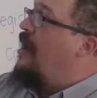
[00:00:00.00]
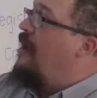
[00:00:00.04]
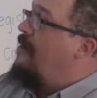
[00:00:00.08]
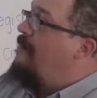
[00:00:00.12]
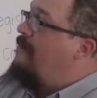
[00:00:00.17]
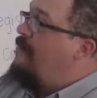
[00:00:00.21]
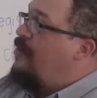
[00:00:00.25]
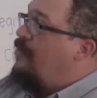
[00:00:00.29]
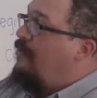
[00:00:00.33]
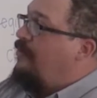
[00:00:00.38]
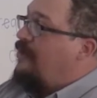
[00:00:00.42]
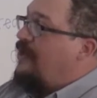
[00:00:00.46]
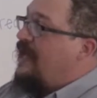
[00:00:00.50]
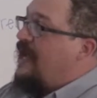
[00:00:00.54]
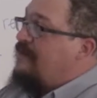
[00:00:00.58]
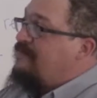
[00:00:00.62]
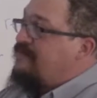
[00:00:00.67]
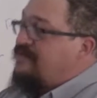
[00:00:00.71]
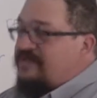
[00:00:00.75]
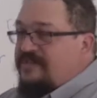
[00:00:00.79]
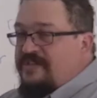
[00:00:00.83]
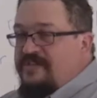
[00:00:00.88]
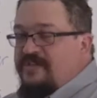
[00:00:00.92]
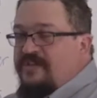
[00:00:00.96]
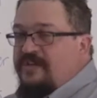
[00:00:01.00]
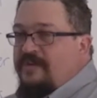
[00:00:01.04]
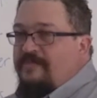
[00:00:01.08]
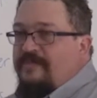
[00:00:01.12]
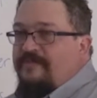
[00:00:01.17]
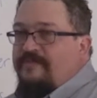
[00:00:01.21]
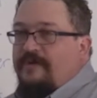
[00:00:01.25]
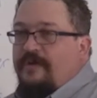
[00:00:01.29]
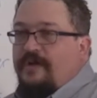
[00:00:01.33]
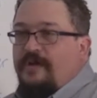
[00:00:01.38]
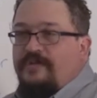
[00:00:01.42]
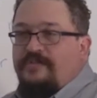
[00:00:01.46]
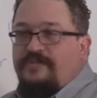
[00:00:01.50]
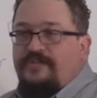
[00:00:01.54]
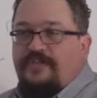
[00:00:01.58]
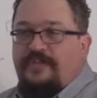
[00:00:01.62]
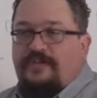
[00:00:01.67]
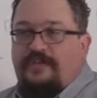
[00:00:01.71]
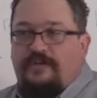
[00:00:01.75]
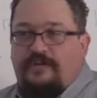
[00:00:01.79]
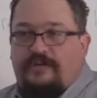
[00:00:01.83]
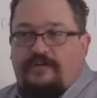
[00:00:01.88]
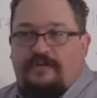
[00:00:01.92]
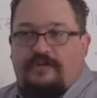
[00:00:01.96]
Mobile apps, these are going to be for hosting
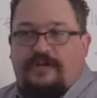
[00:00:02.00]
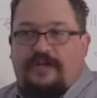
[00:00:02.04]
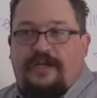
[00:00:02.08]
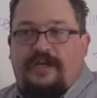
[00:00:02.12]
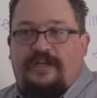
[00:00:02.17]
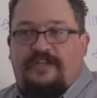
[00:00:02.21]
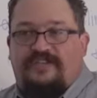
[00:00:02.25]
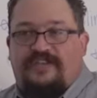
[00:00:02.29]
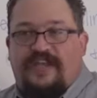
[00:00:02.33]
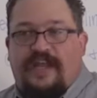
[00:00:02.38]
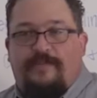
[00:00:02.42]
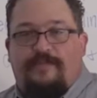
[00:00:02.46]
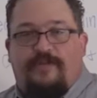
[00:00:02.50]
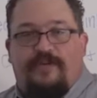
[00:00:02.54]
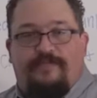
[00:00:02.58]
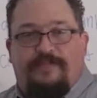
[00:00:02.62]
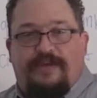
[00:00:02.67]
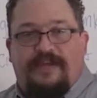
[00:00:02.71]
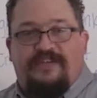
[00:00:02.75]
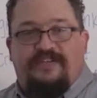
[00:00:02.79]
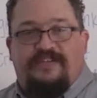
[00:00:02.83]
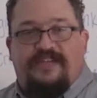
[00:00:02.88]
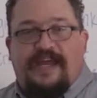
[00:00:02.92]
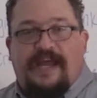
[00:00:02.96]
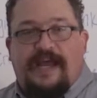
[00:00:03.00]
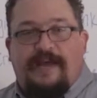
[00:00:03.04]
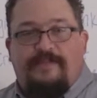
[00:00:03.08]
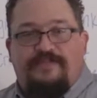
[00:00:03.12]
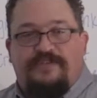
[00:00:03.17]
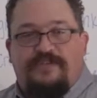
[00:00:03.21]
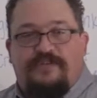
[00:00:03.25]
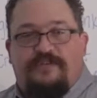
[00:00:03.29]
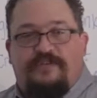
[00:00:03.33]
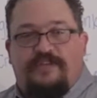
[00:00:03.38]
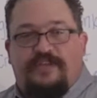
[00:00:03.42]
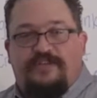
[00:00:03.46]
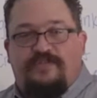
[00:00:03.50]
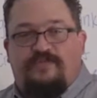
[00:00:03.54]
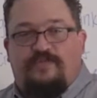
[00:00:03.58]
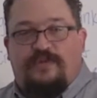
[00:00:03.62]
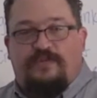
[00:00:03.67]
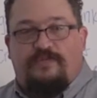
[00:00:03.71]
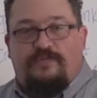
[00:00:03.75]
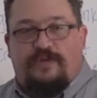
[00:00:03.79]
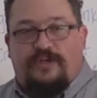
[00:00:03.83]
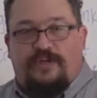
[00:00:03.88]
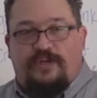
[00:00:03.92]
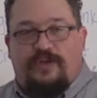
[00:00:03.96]
your Xamarin-based apps and things
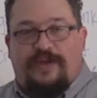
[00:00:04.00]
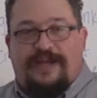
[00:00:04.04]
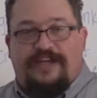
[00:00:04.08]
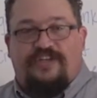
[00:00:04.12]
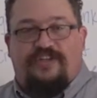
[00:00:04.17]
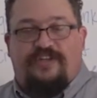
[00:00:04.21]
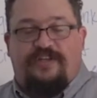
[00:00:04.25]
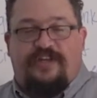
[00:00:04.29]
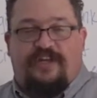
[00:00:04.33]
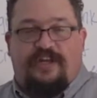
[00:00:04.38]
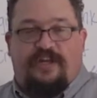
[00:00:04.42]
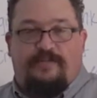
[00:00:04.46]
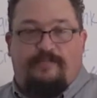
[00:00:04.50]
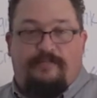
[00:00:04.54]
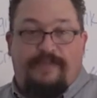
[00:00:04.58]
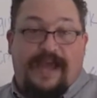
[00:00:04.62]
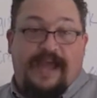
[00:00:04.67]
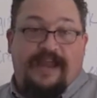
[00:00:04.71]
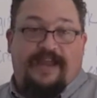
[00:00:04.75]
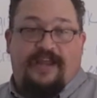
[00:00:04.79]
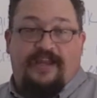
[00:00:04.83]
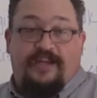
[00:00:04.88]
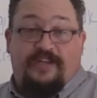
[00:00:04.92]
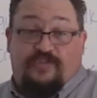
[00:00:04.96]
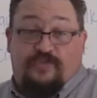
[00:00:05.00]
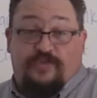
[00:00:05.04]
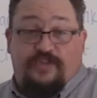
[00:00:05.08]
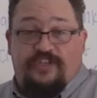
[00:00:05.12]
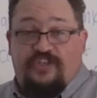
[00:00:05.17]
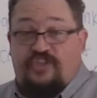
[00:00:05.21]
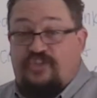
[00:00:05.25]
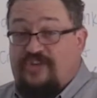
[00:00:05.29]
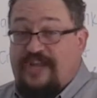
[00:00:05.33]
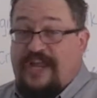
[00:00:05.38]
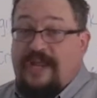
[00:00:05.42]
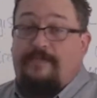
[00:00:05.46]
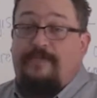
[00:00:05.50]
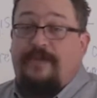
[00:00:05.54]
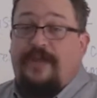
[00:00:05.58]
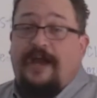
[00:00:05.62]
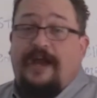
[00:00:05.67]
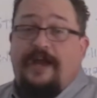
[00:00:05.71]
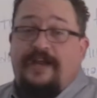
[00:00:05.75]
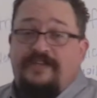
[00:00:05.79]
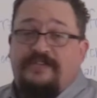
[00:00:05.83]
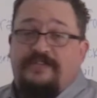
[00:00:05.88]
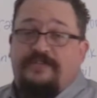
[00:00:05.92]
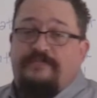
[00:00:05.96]
where you actually need a back-end. It's really just
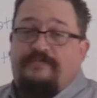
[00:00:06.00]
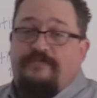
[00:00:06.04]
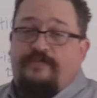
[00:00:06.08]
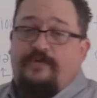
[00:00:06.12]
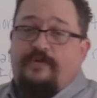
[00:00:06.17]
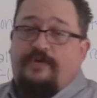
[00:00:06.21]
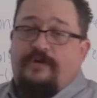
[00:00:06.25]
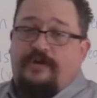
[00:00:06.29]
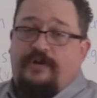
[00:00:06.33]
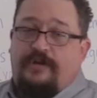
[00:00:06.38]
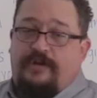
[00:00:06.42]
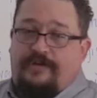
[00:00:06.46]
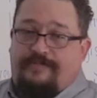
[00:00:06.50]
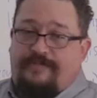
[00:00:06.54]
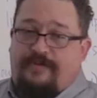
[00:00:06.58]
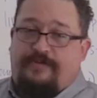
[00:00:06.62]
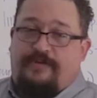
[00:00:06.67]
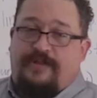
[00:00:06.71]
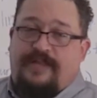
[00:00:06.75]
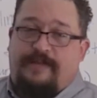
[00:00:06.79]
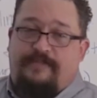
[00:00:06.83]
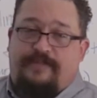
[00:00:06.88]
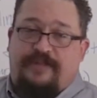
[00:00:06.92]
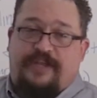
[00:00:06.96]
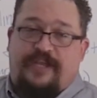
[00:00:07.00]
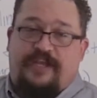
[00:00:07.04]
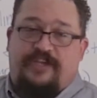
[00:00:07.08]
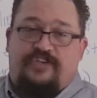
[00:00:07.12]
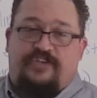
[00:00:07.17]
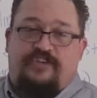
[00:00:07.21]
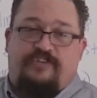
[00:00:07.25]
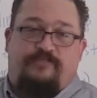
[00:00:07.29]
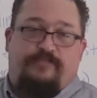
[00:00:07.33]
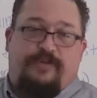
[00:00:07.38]
APIs for a mobile application. You've